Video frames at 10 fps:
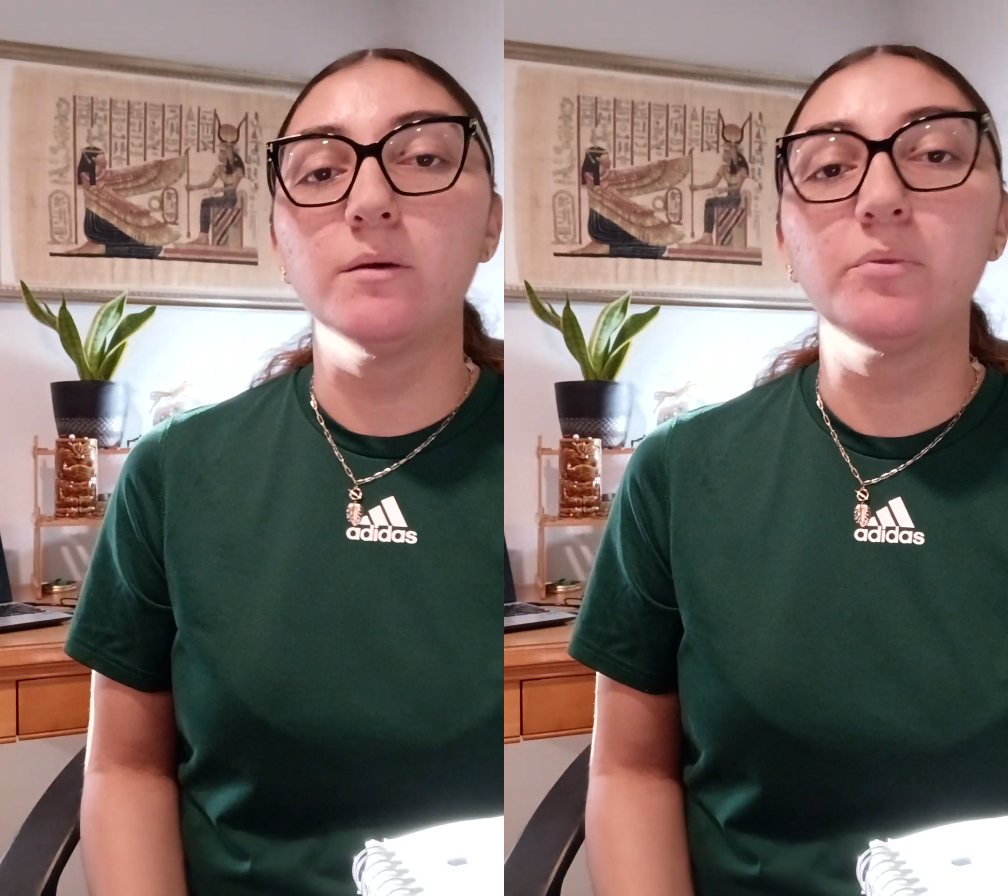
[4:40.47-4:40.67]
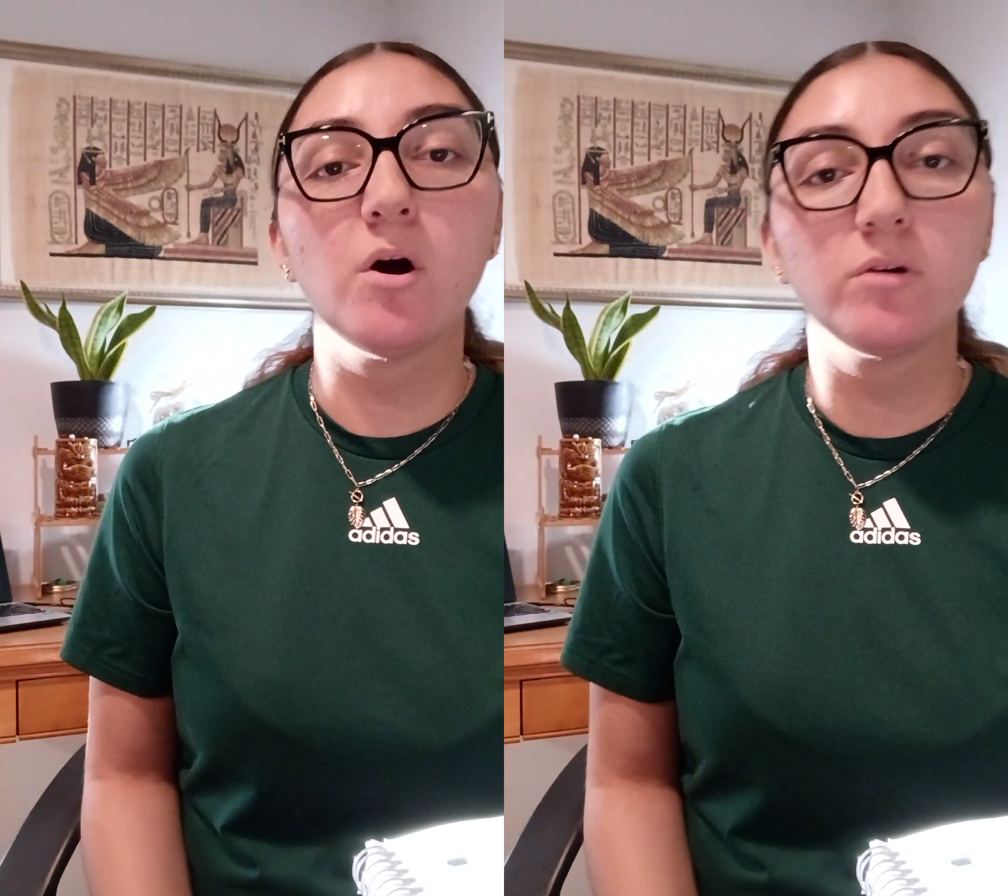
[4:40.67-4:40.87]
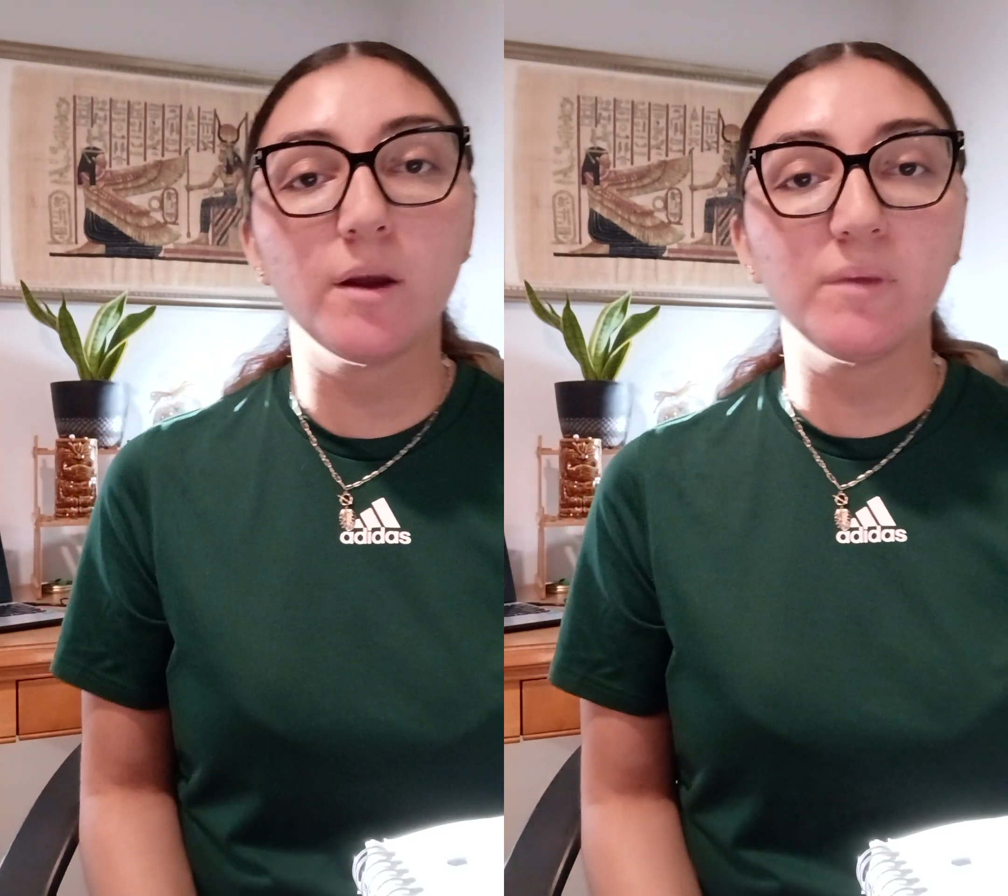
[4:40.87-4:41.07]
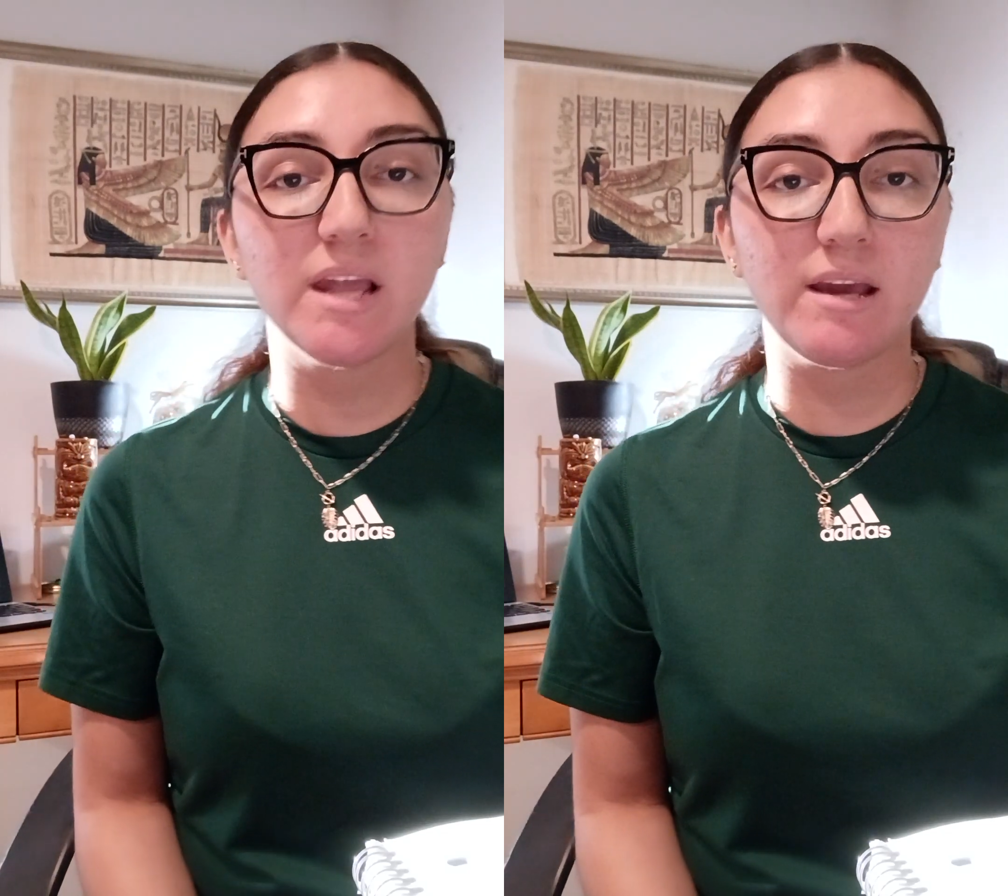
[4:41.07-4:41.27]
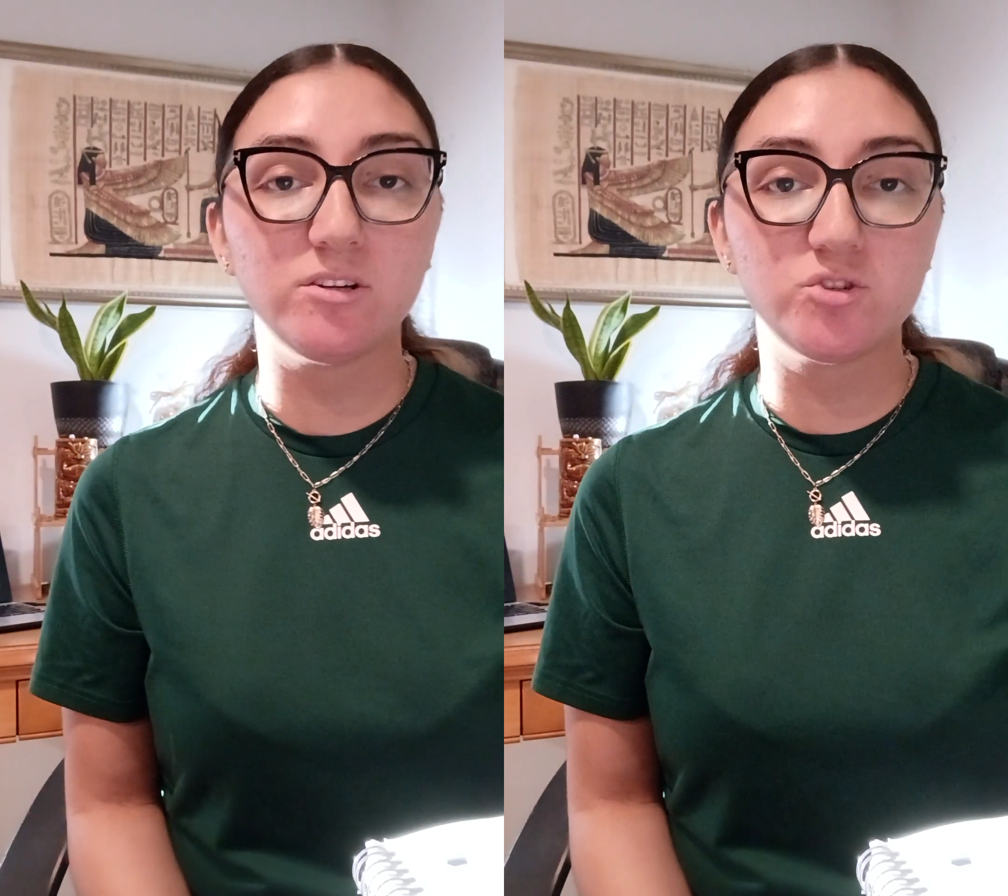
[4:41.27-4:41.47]
programming
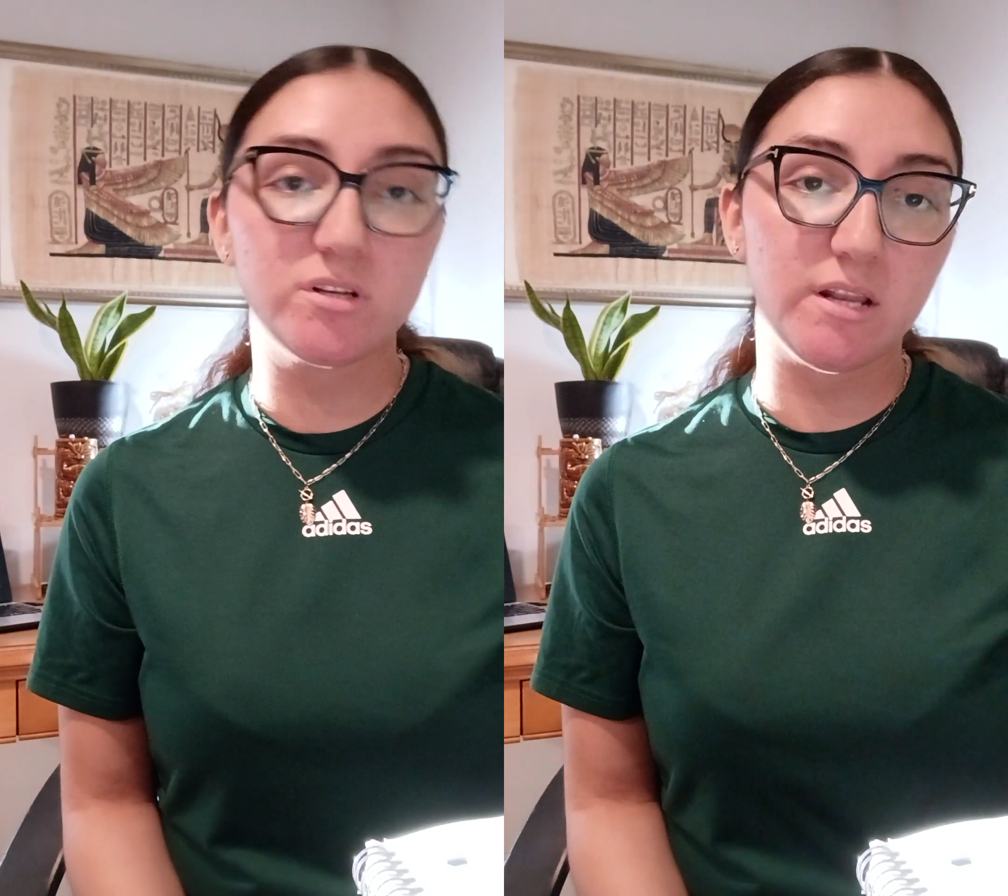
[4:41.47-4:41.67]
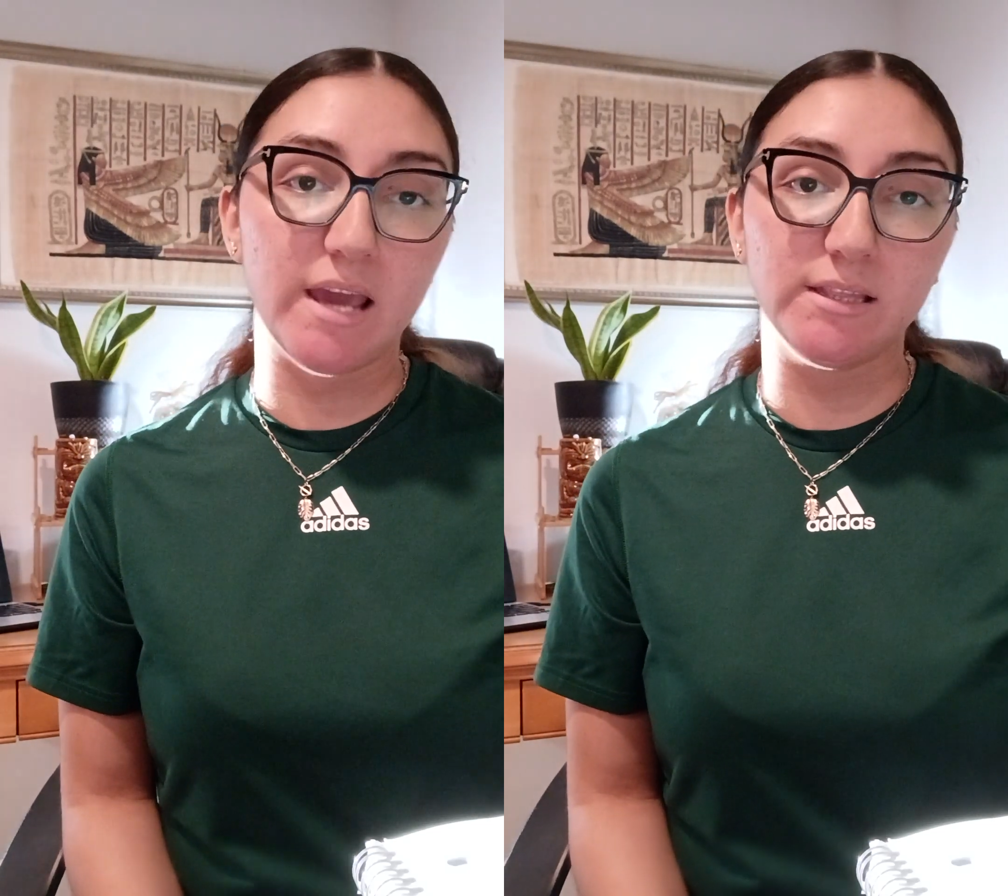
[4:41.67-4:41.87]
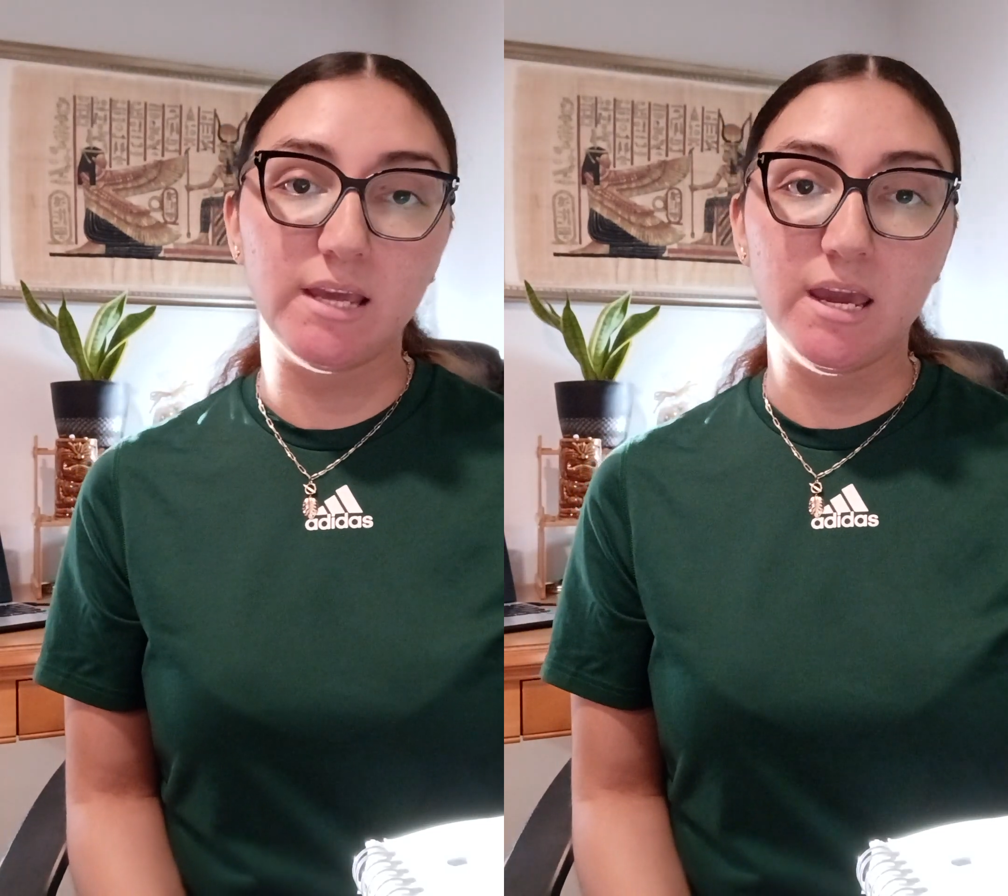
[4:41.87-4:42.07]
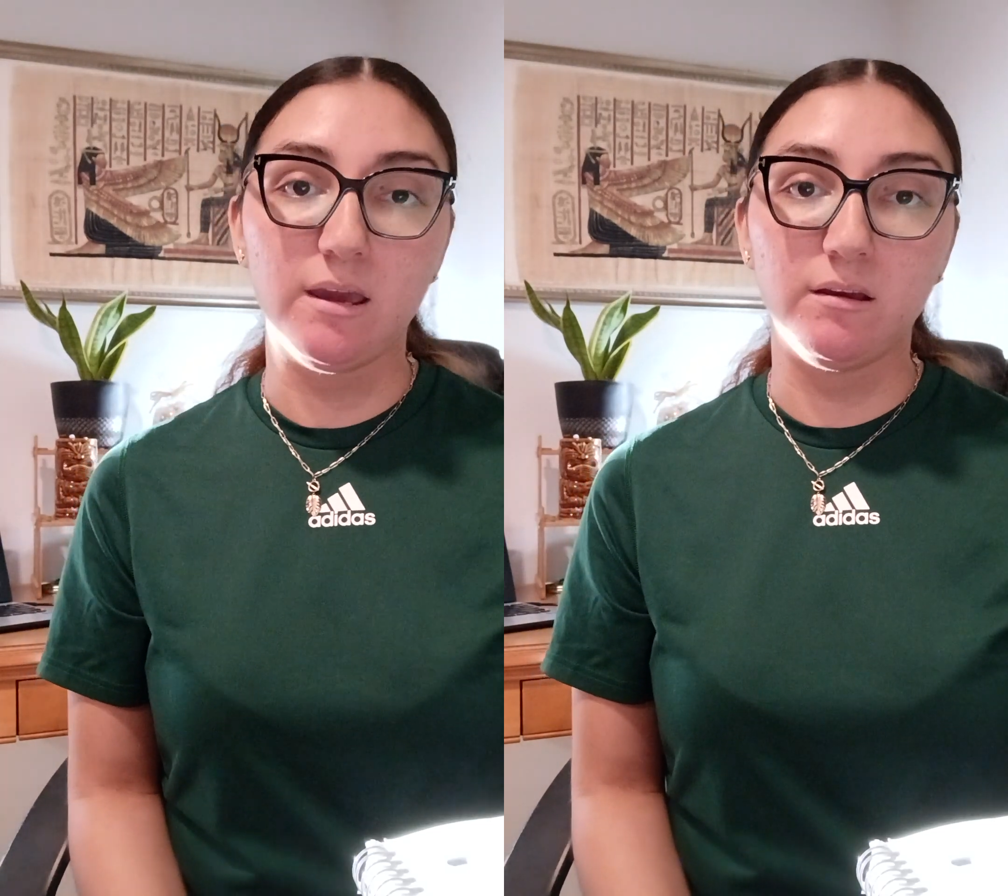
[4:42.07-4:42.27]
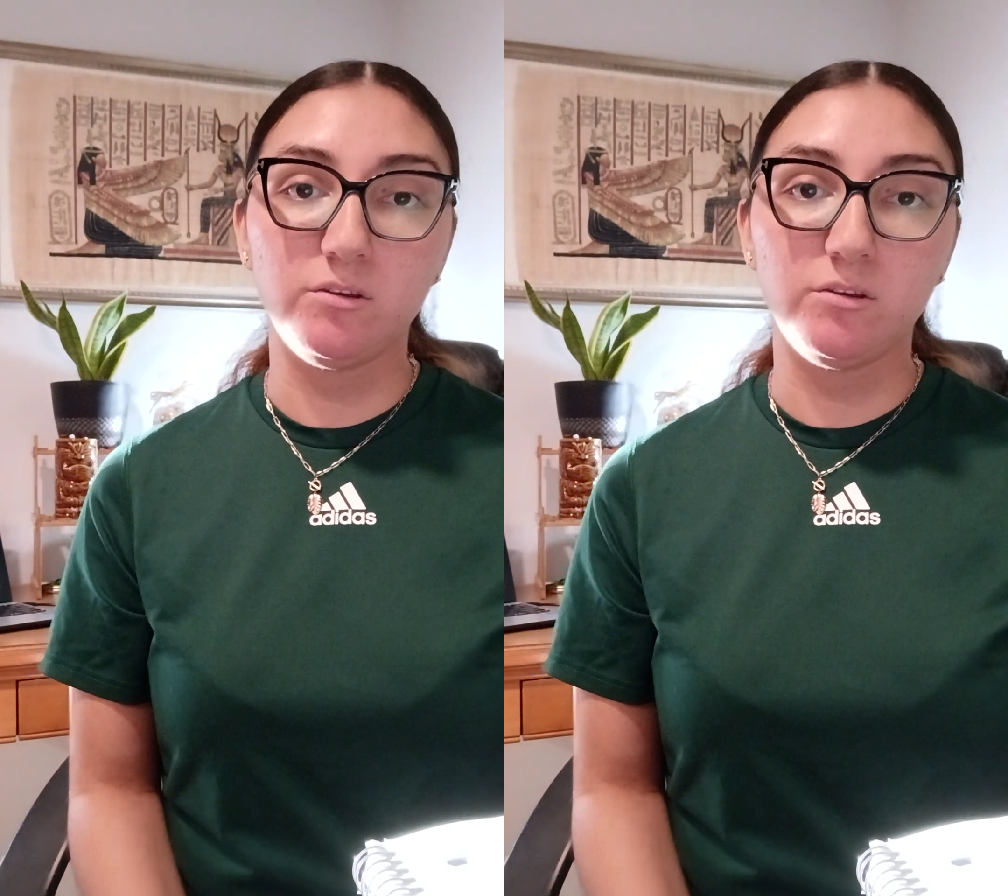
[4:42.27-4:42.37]
language like that